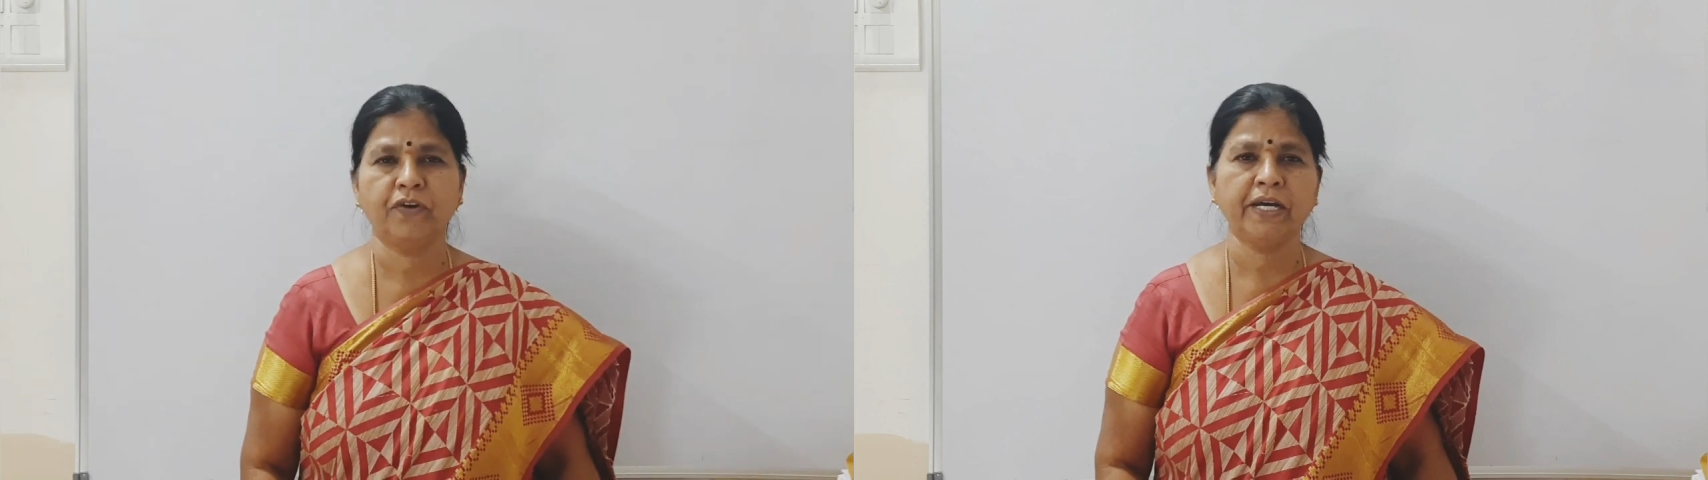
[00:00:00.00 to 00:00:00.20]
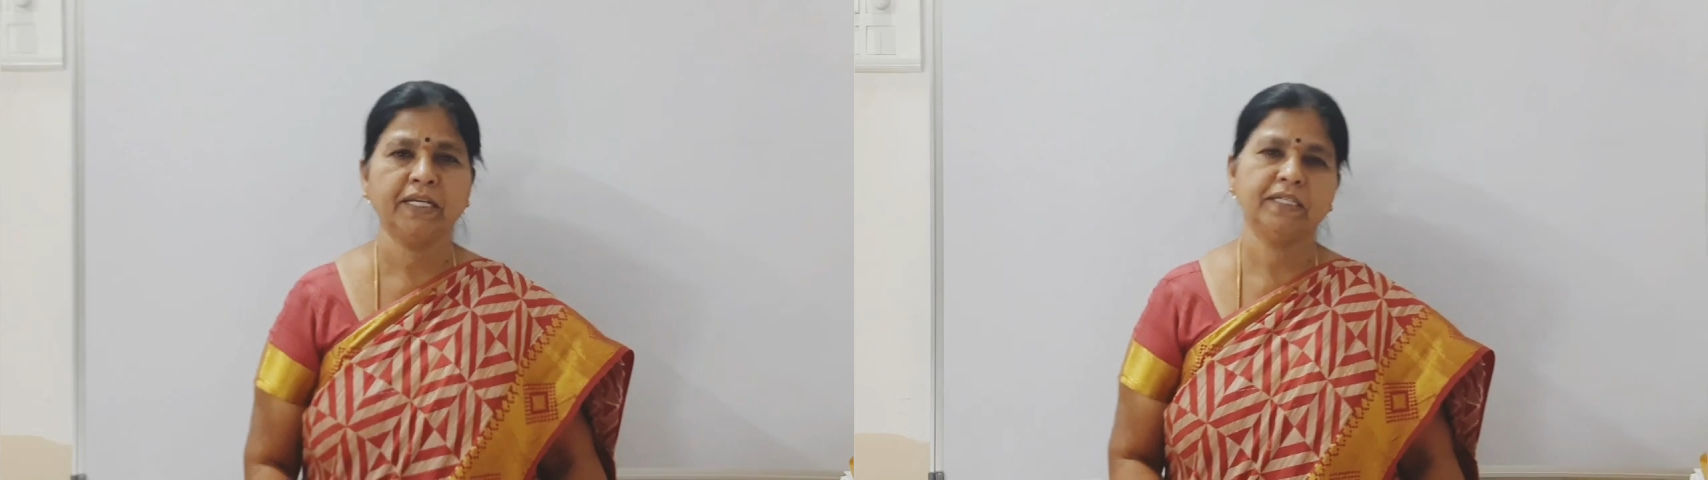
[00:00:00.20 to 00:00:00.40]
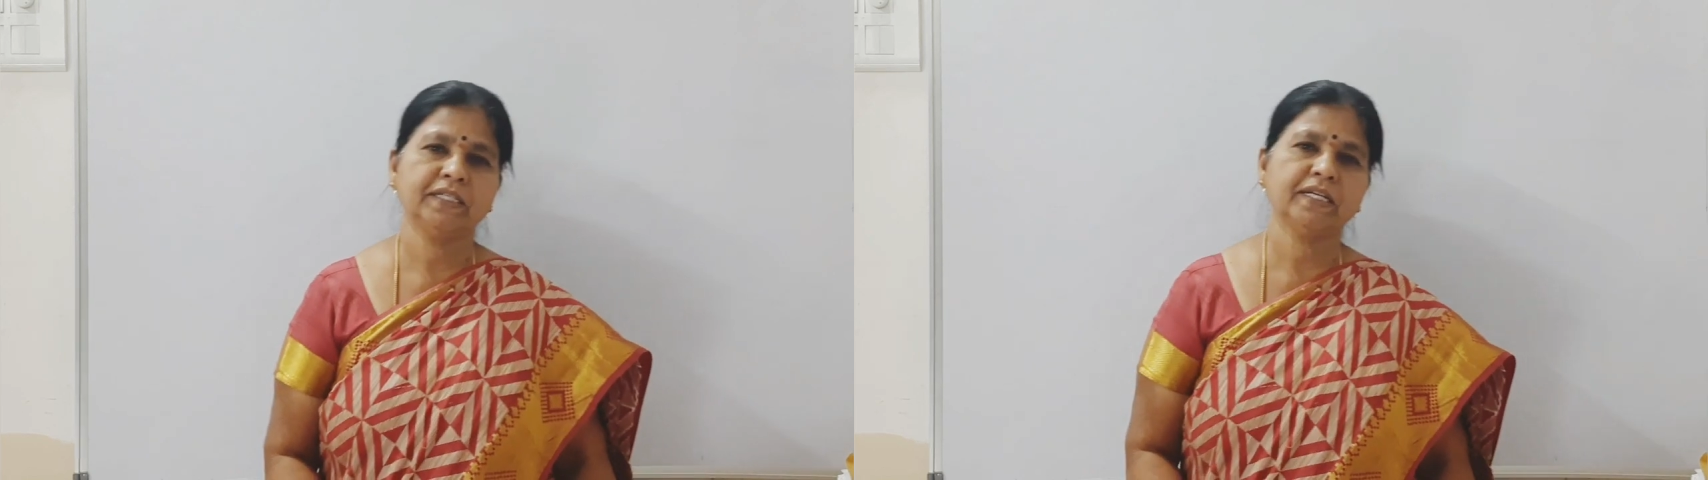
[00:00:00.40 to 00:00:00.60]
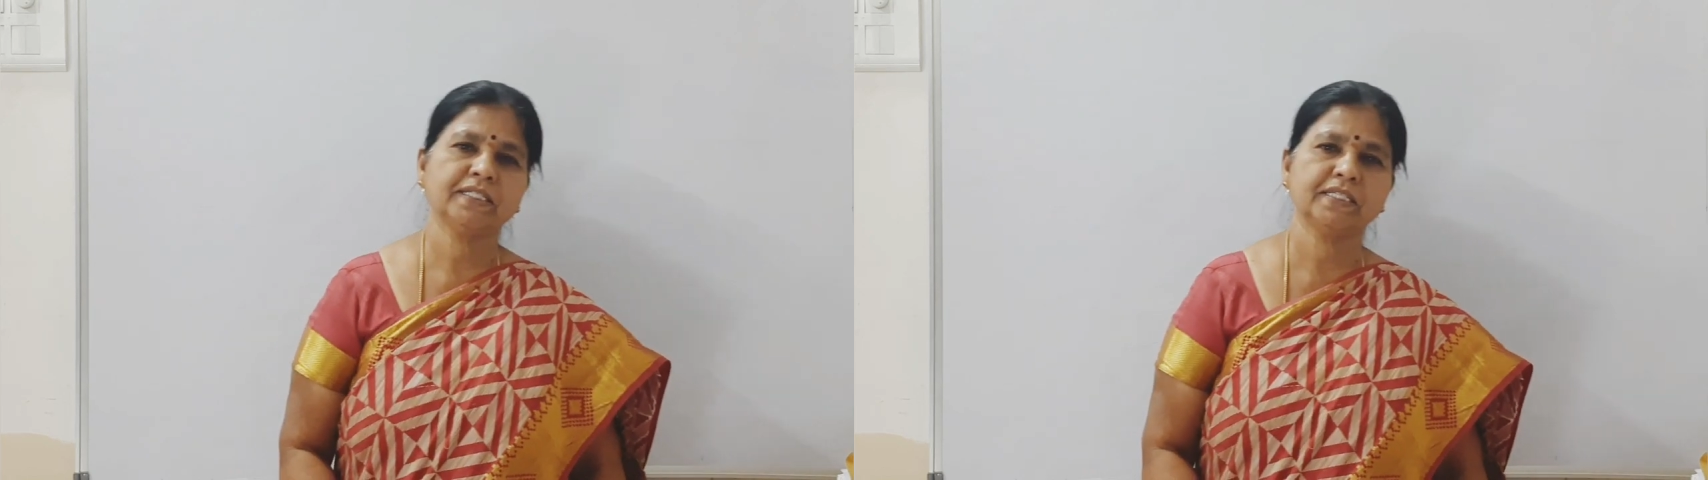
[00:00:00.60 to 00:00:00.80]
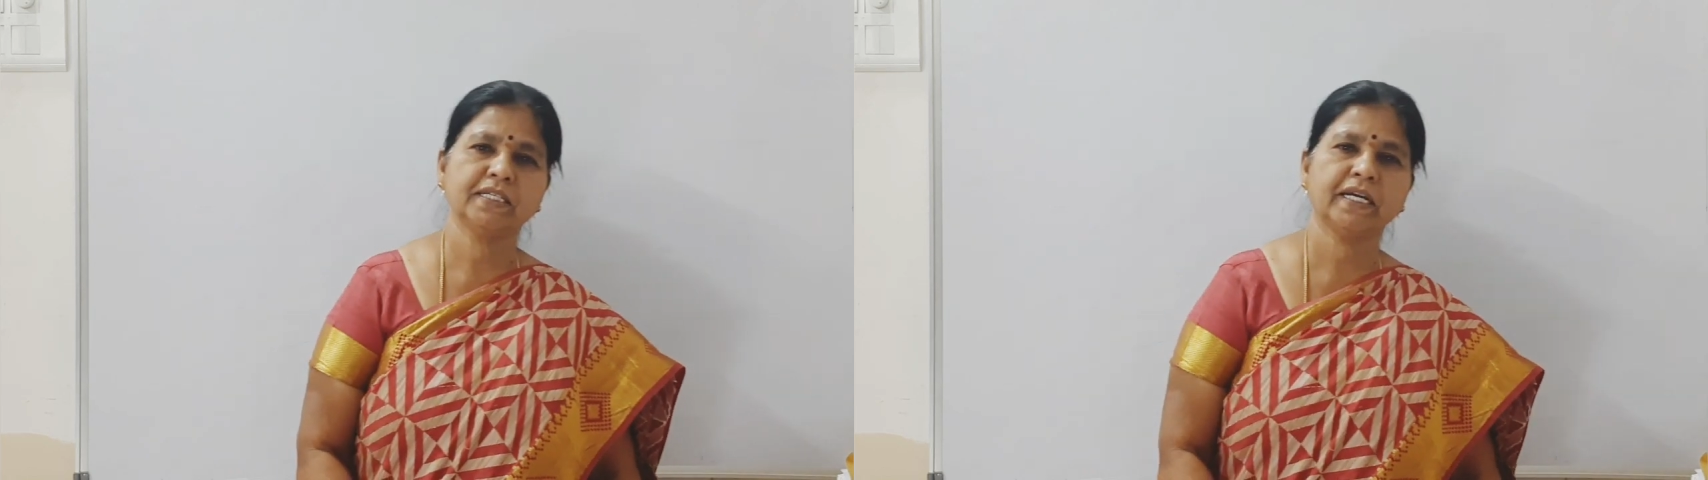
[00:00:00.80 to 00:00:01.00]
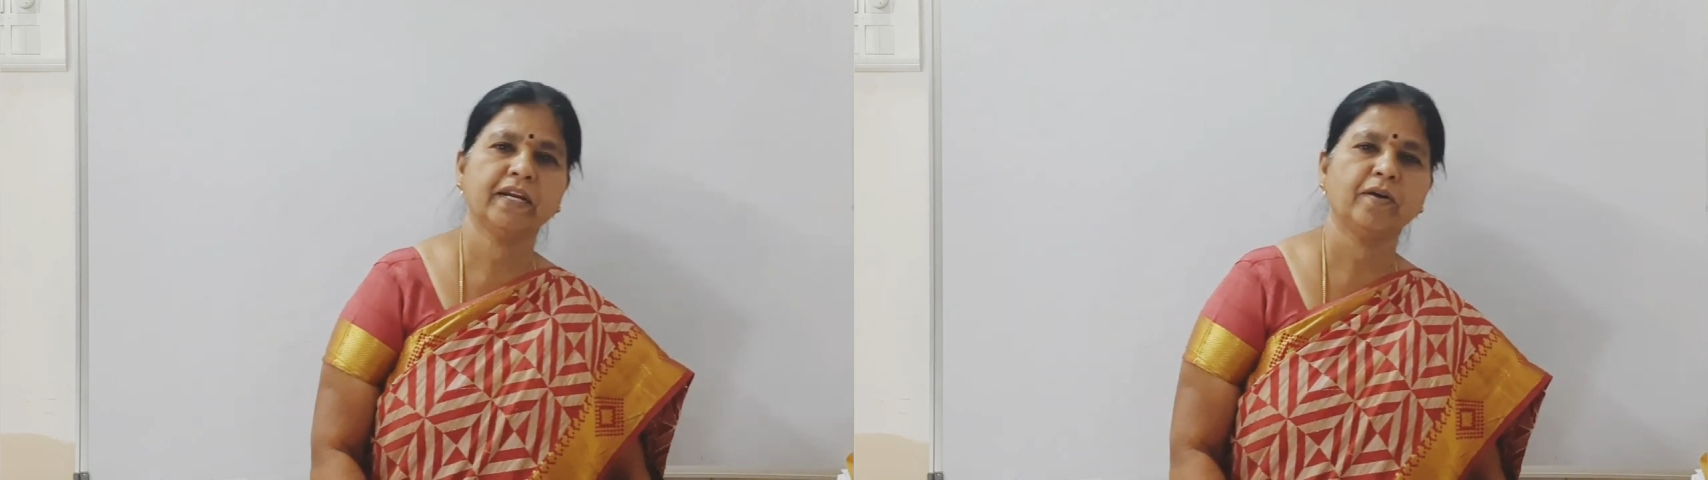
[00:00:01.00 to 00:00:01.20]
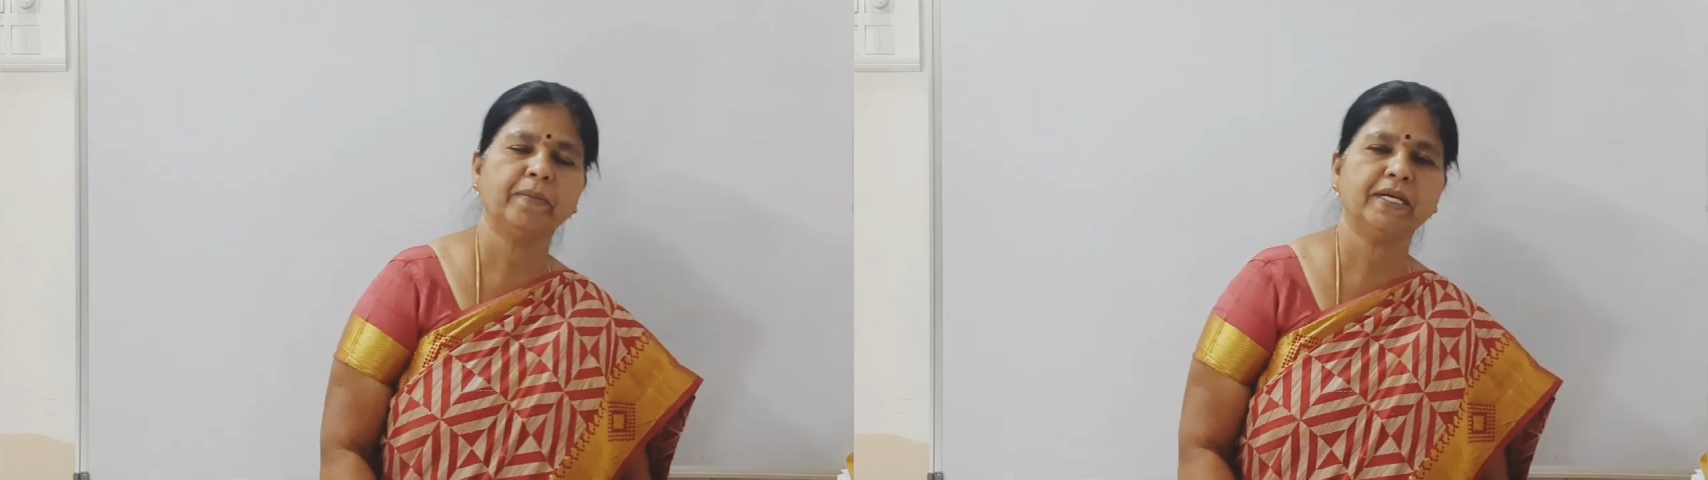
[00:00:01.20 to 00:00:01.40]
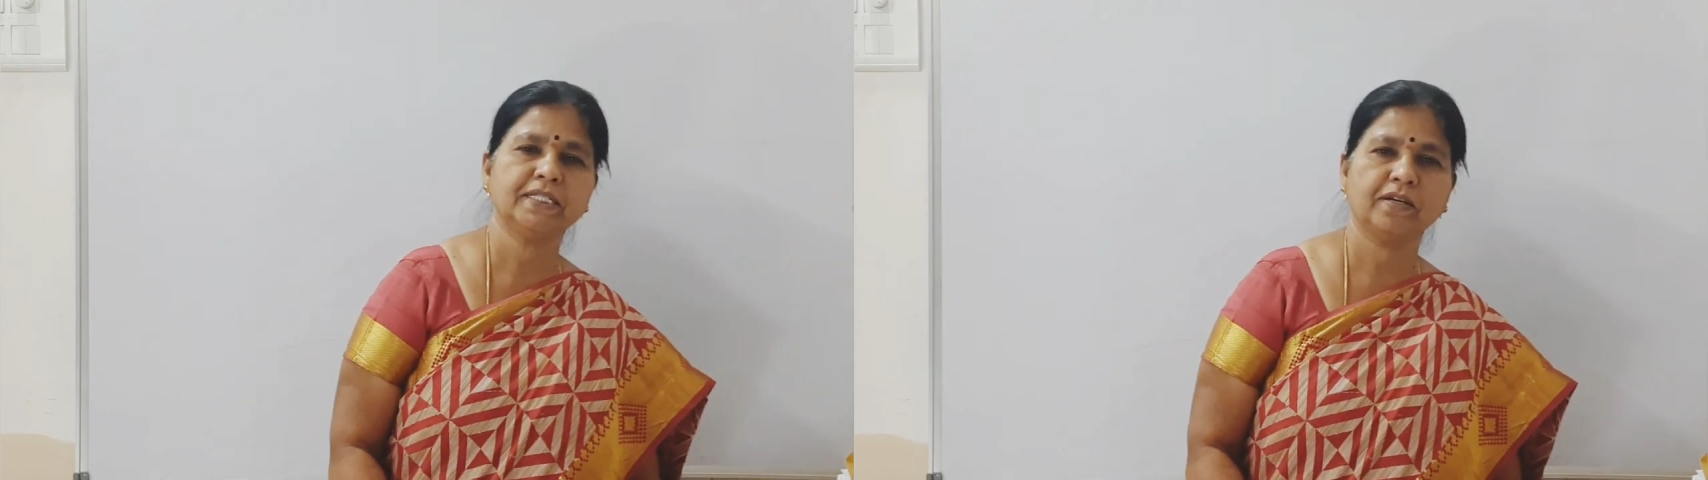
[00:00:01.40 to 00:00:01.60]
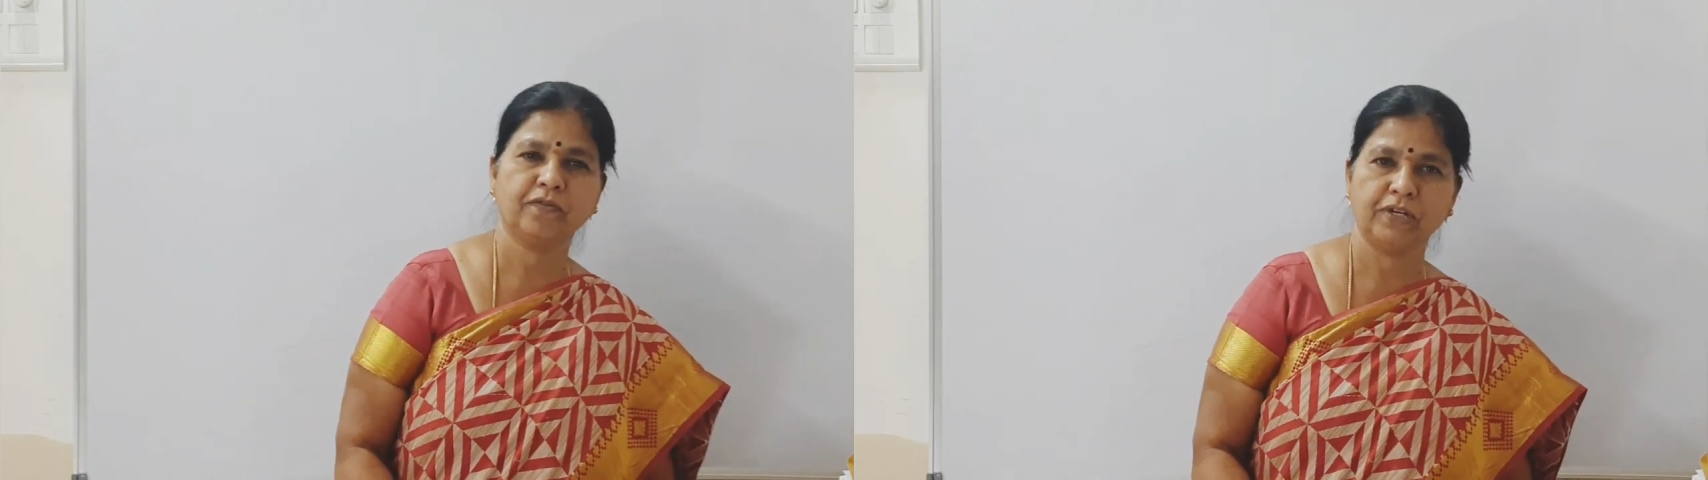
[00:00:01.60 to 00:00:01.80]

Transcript: very interesting and amazing